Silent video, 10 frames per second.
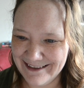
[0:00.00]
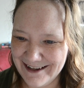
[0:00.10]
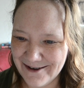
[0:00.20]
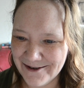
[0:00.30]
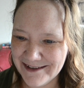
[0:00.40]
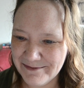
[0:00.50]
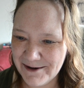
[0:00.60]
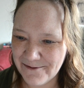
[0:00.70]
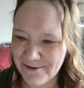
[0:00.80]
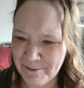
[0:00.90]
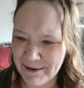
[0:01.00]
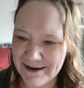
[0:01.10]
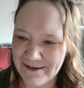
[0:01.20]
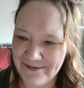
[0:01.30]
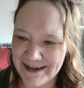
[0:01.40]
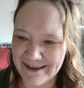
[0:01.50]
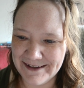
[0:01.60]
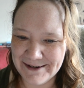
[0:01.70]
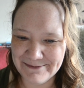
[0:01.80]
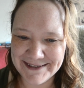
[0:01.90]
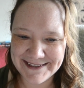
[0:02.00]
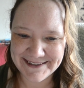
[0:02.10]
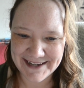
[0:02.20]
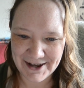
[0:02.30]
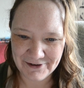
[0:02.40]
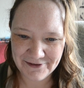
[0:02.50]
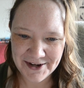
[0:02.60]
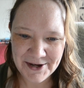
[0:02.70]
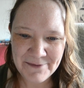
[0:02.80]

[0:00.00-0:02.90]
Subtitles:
the ultimate weapon of death himself.